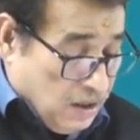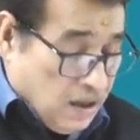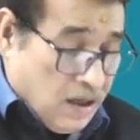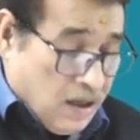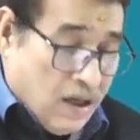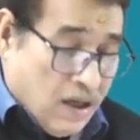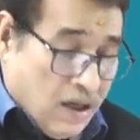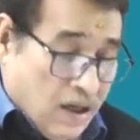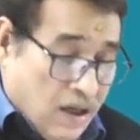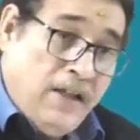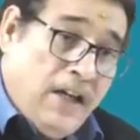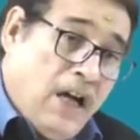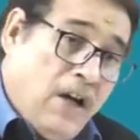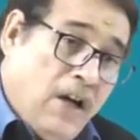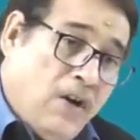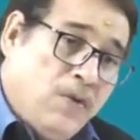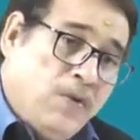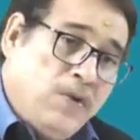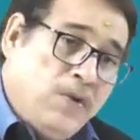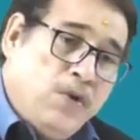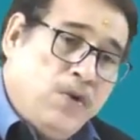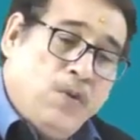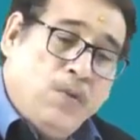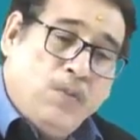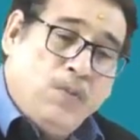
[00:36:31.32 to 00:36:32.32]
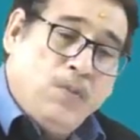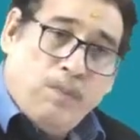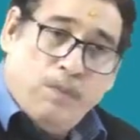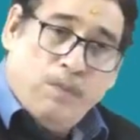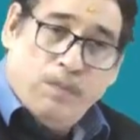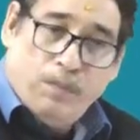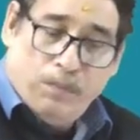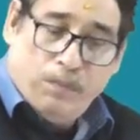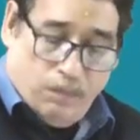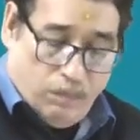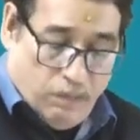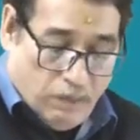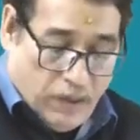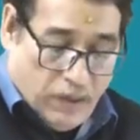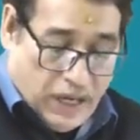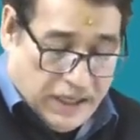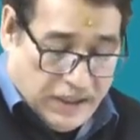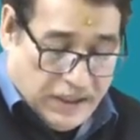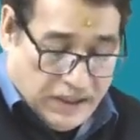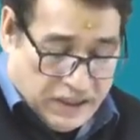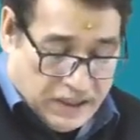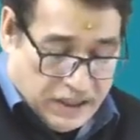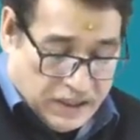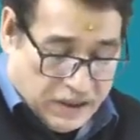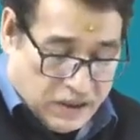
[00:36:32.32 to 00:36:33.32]
Now you
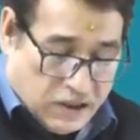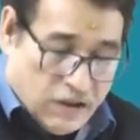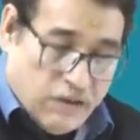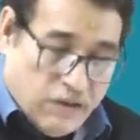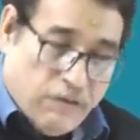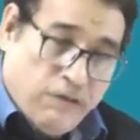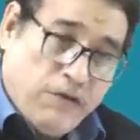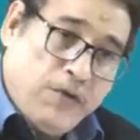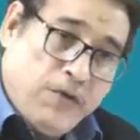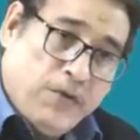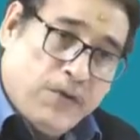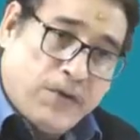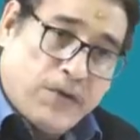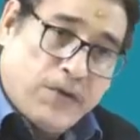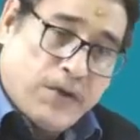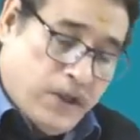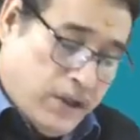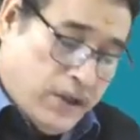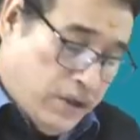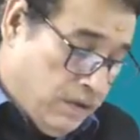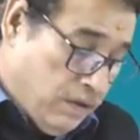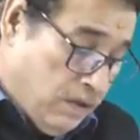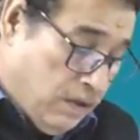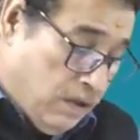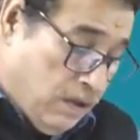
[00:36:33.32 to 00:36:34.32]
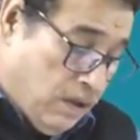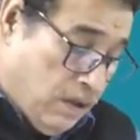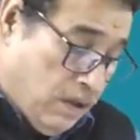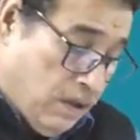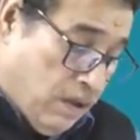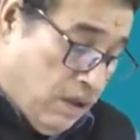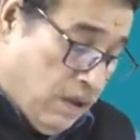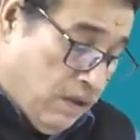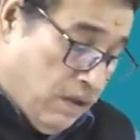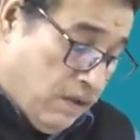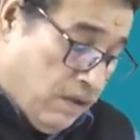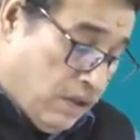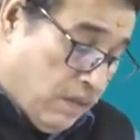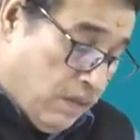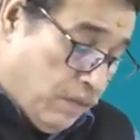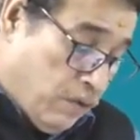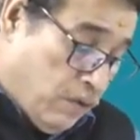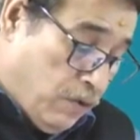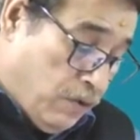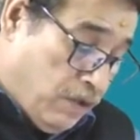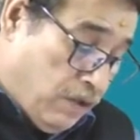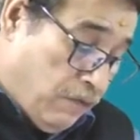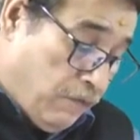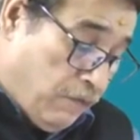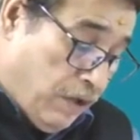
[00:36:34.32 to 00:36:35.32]
might get confused.
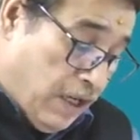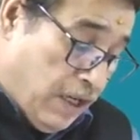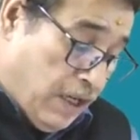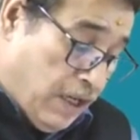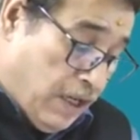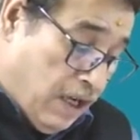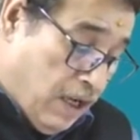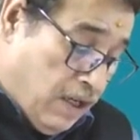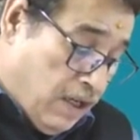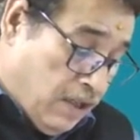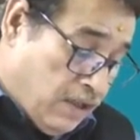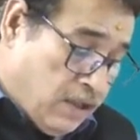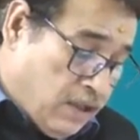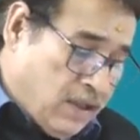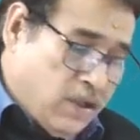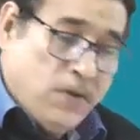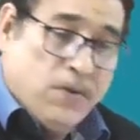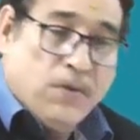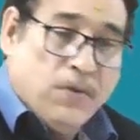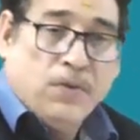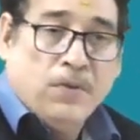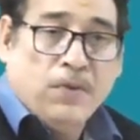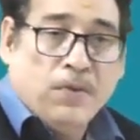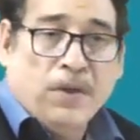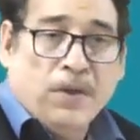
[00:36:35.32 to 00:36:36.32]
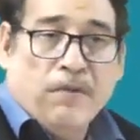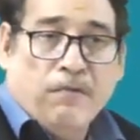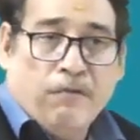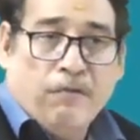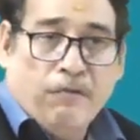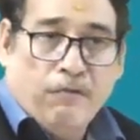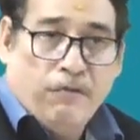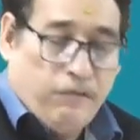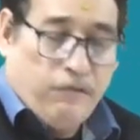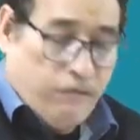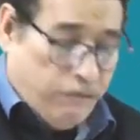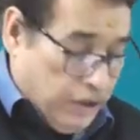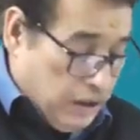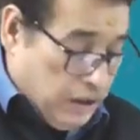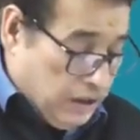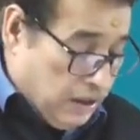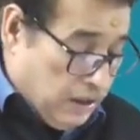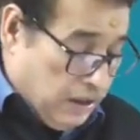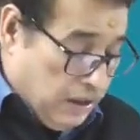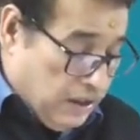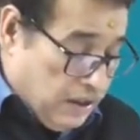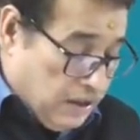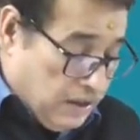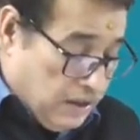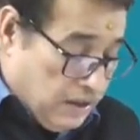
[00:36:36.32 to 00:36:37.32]
Suppose if I ask you whether
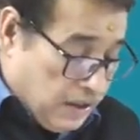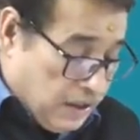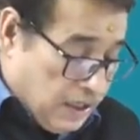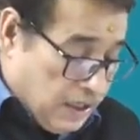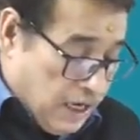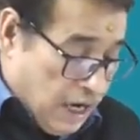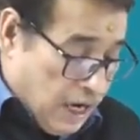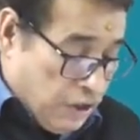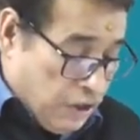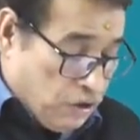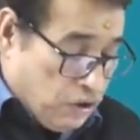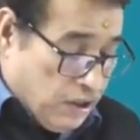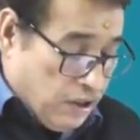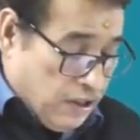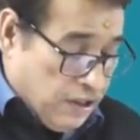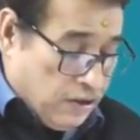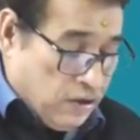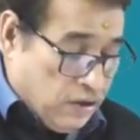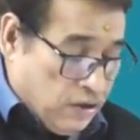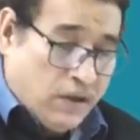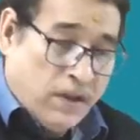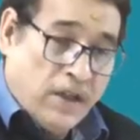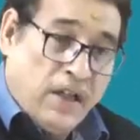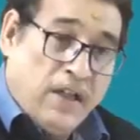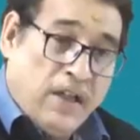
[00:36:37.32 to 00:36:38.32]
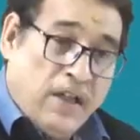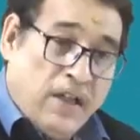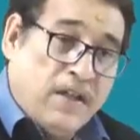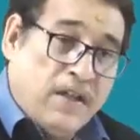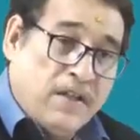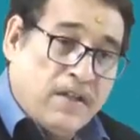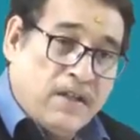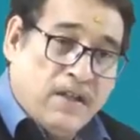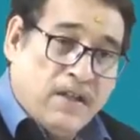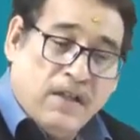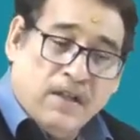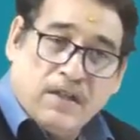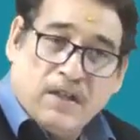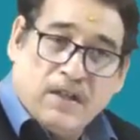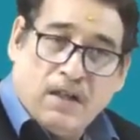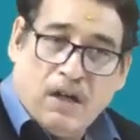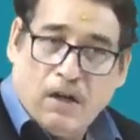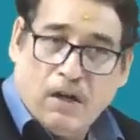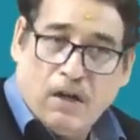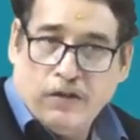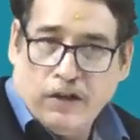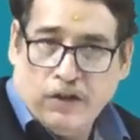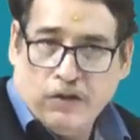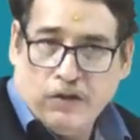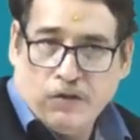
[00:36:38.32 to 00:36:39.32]
it is a cash sales or credit sales, how
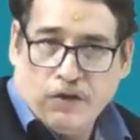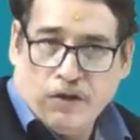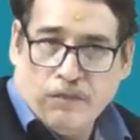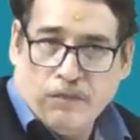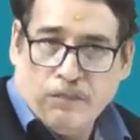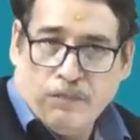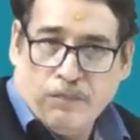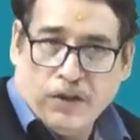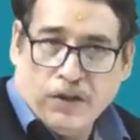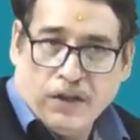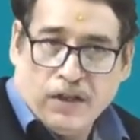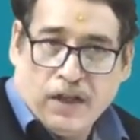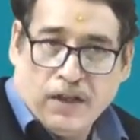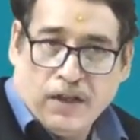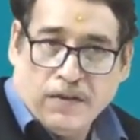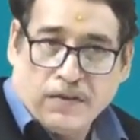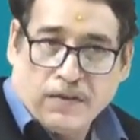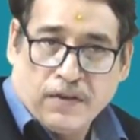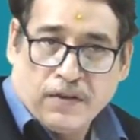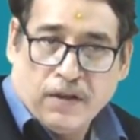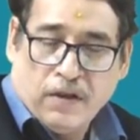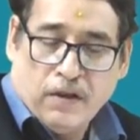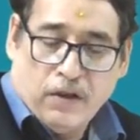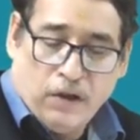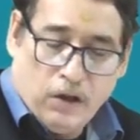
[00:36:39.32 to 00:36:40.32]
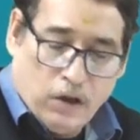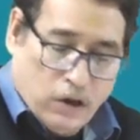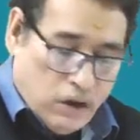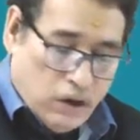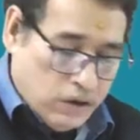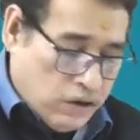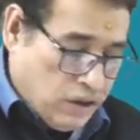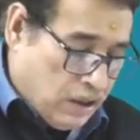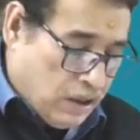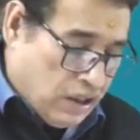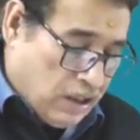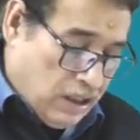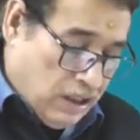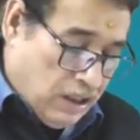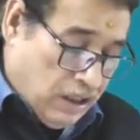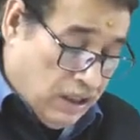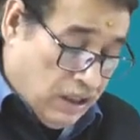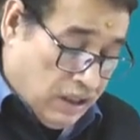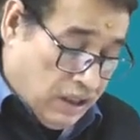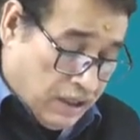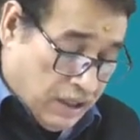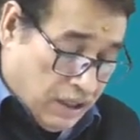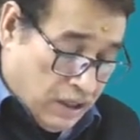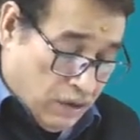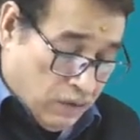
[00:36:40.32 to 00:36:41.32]
will you give me the answer? Logically, in
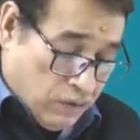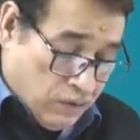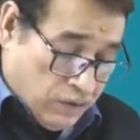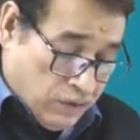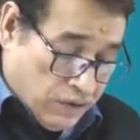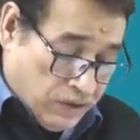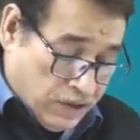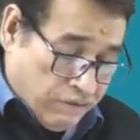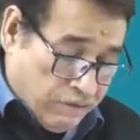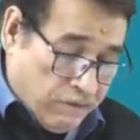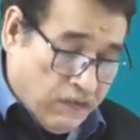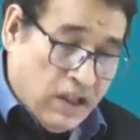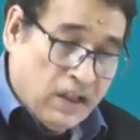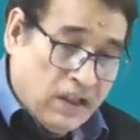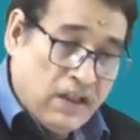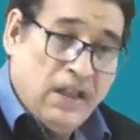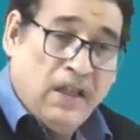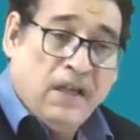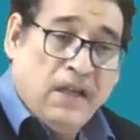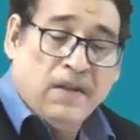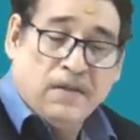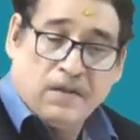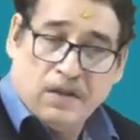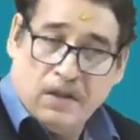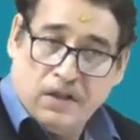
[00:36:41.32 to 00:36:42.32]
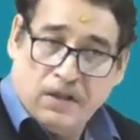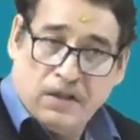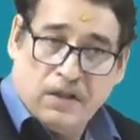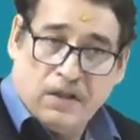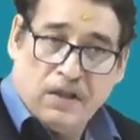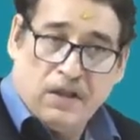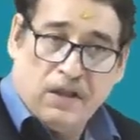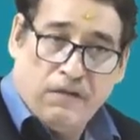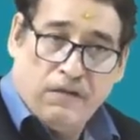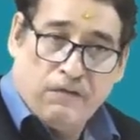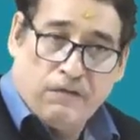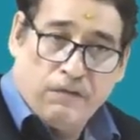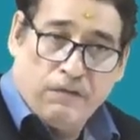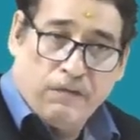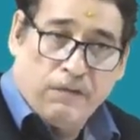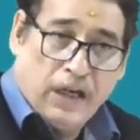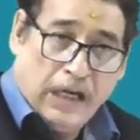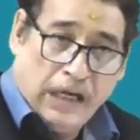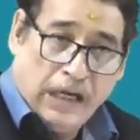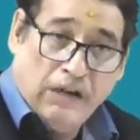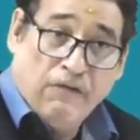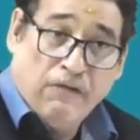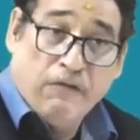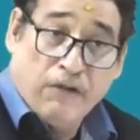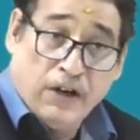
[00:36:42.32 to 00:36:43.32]
accounts, if nothing is written in
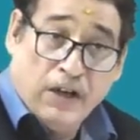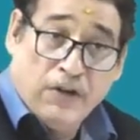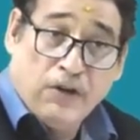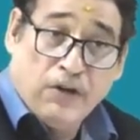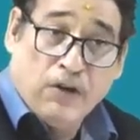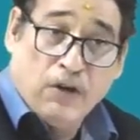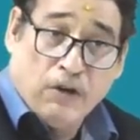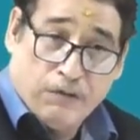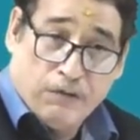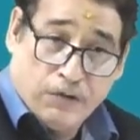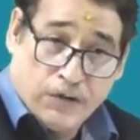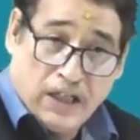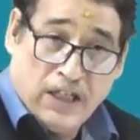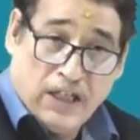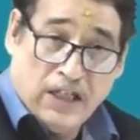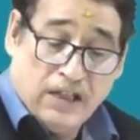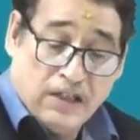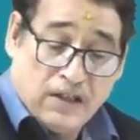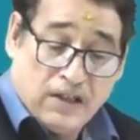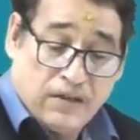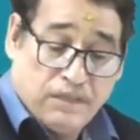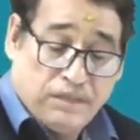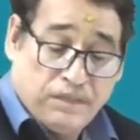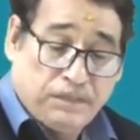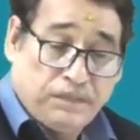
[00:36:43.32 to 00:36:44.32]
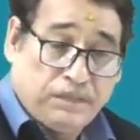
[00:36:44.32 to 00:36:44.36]
front of sales,